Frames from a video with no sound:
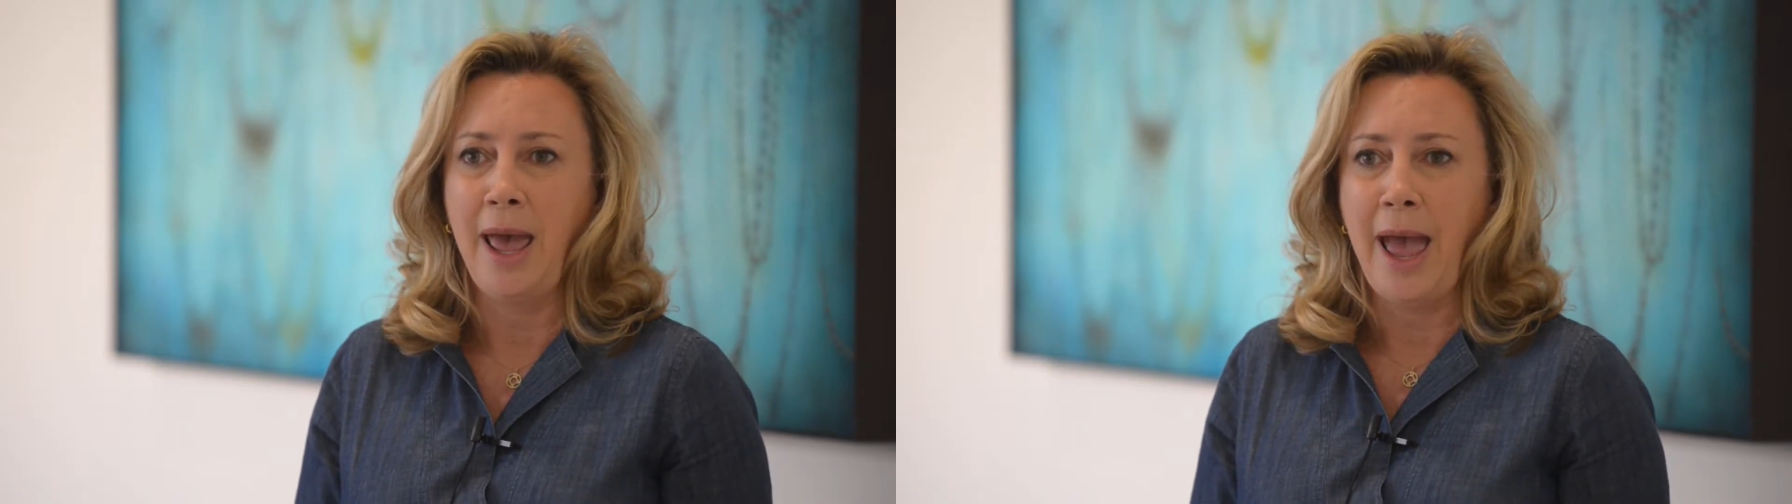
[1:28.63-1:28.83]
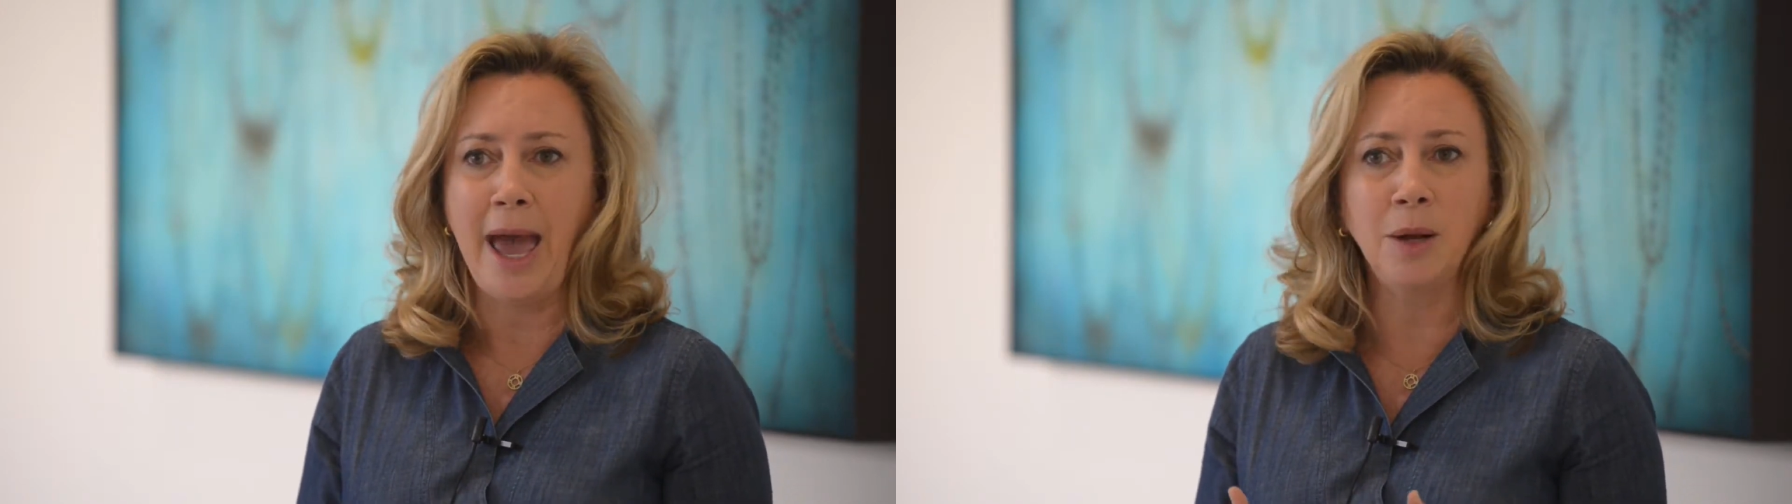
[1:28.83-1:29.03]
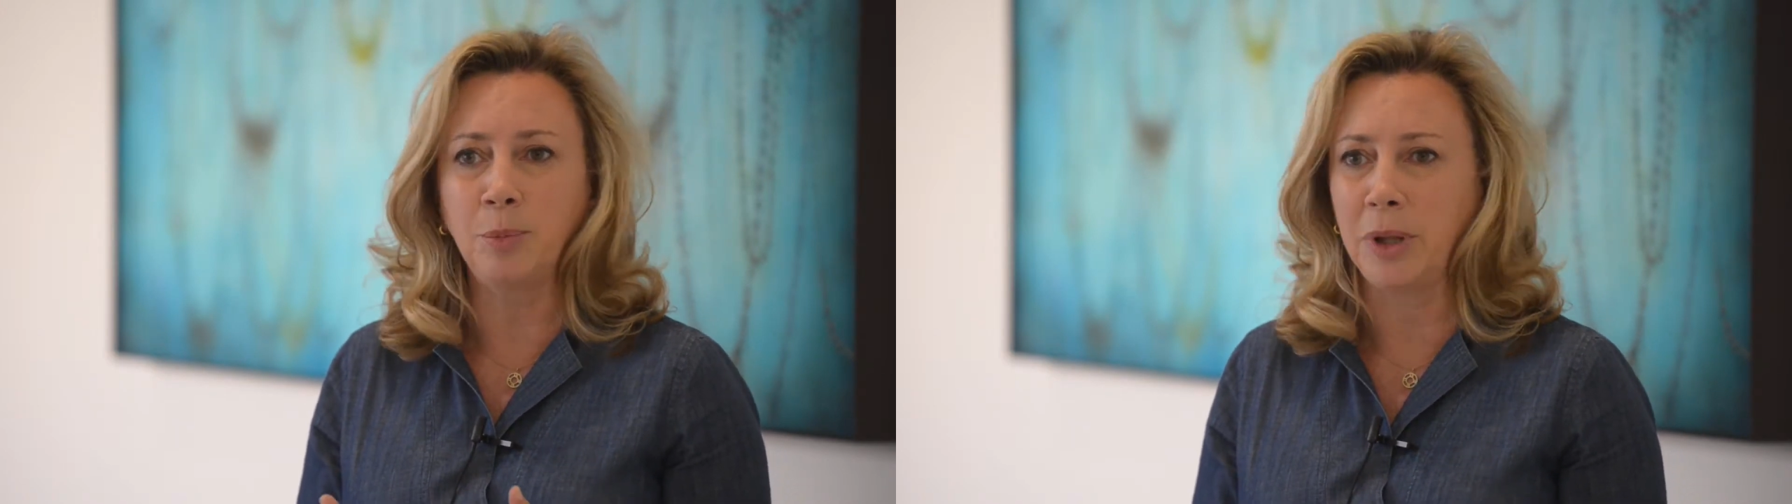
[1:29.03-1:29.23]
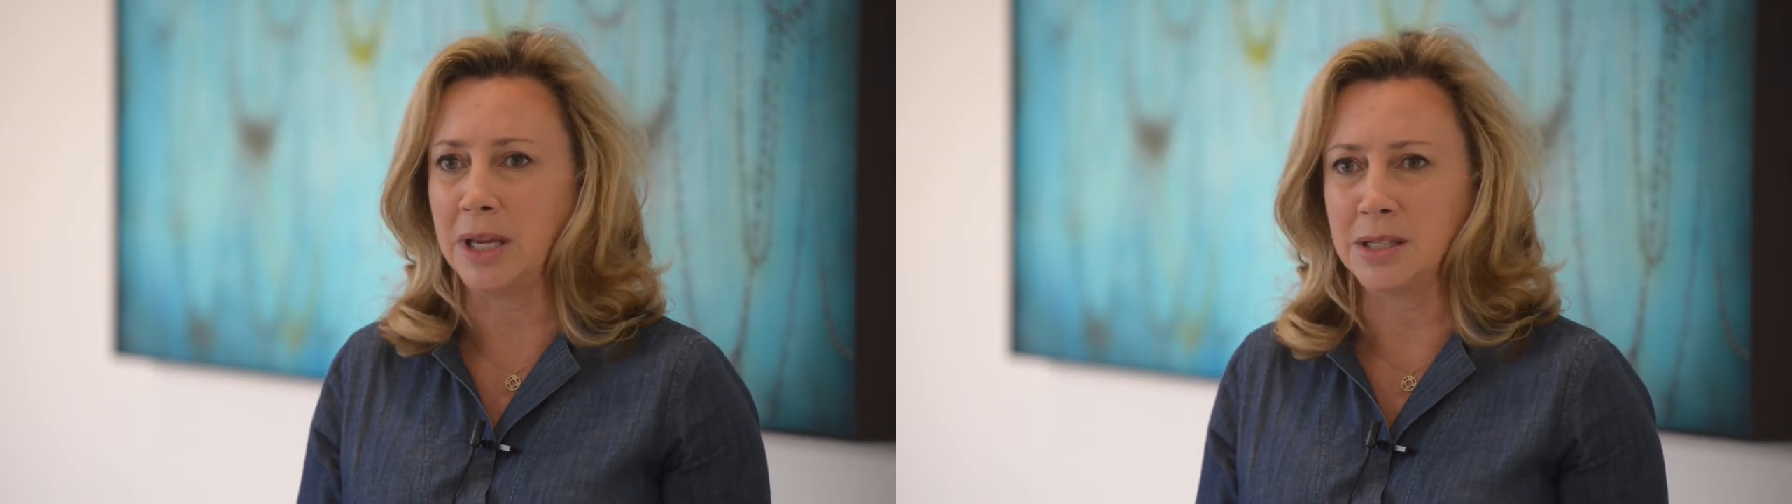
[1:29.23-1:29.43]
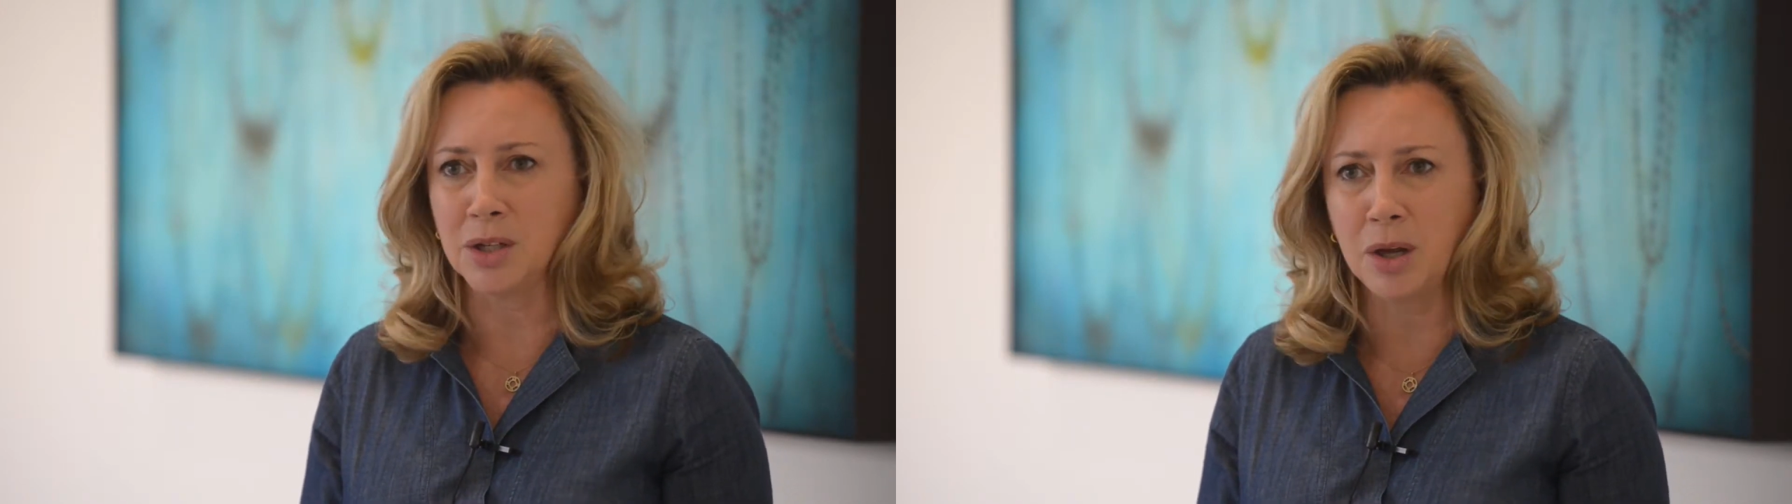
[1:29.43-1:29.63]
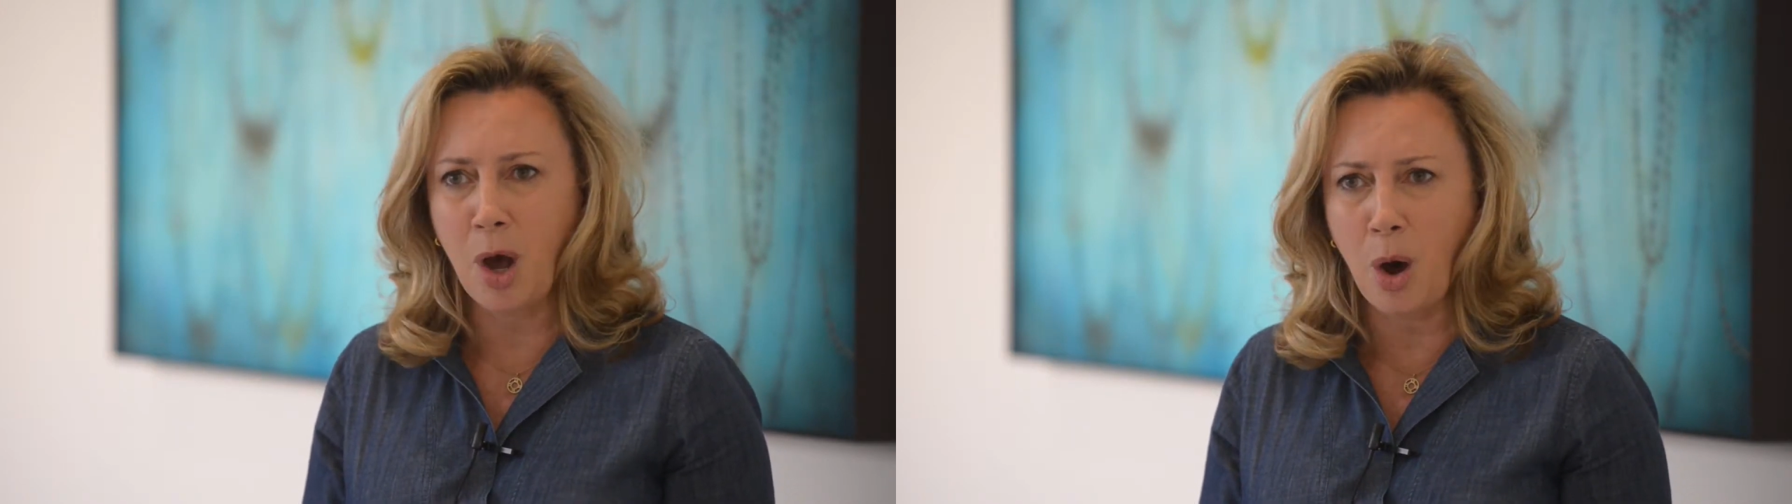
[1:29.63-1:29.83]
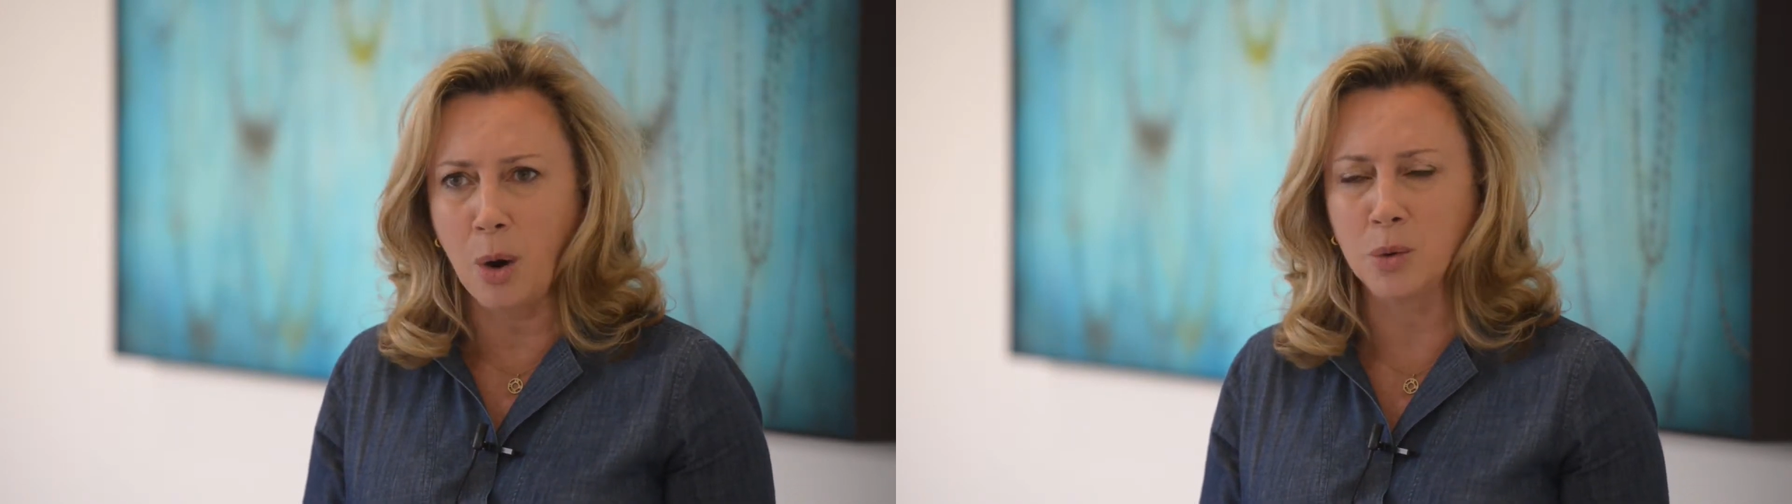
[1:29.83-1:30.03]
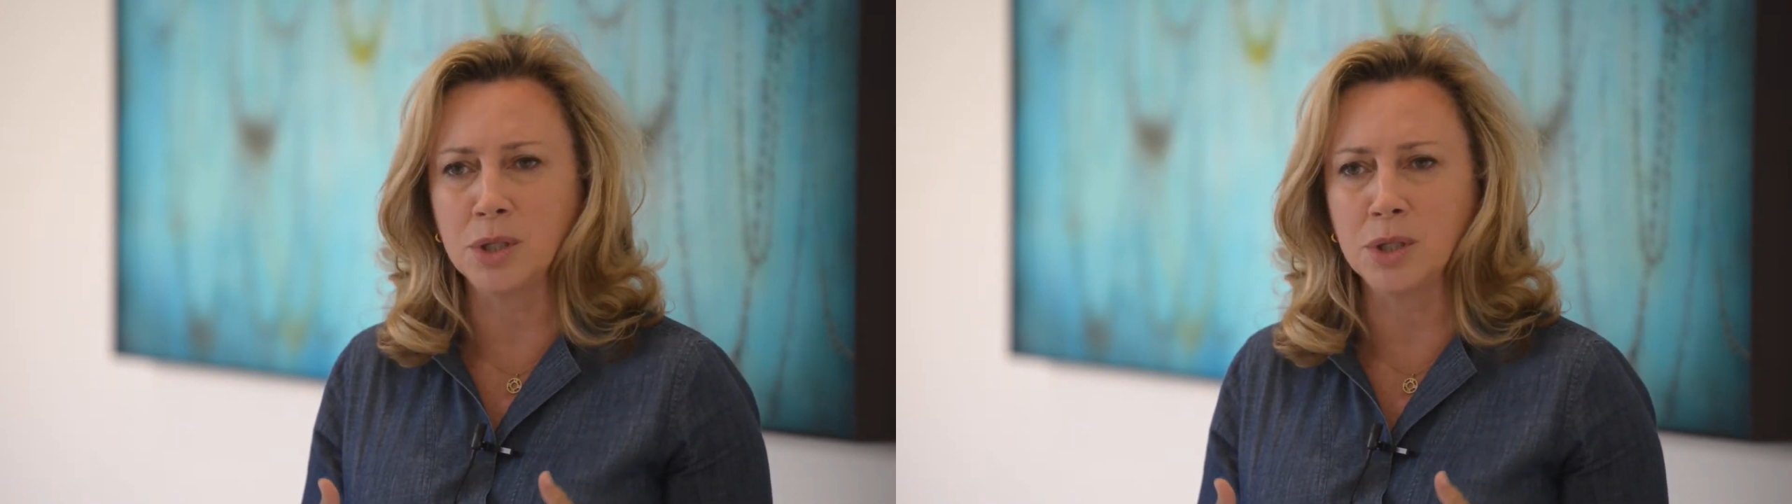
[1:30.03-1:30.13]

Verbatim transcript: had a place to go